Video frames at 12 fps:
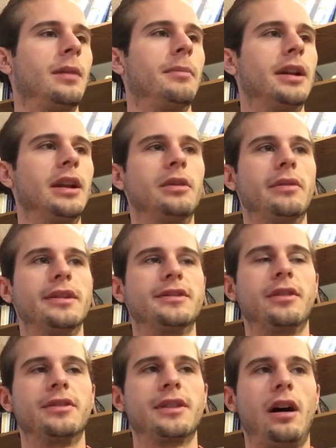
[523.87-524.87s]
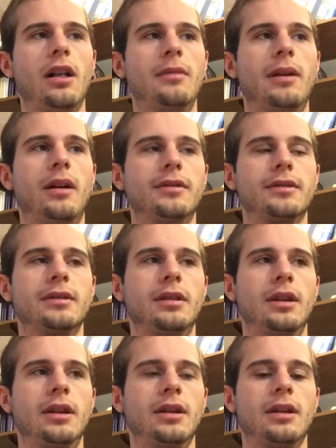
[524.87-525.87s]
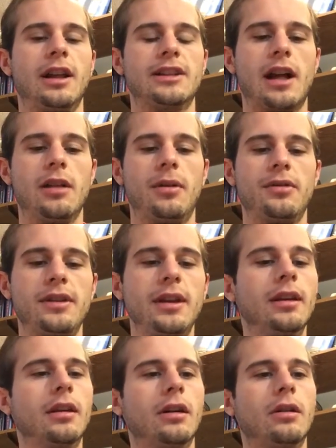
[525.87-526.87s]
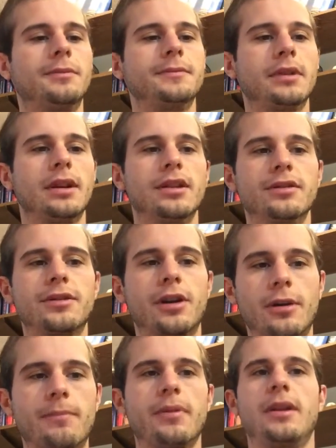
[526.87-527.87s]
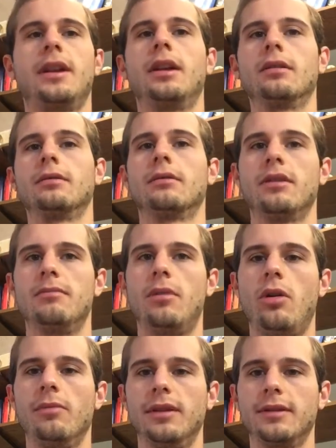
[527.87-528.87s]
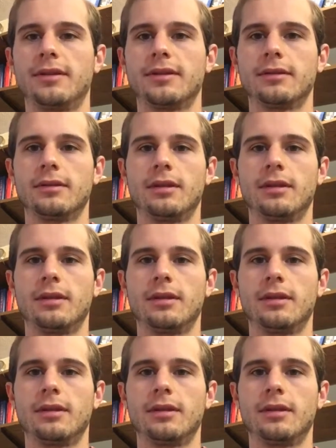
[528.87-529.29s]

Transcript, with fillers: But anyway, so it's all about it's all about the ego interpreting the moment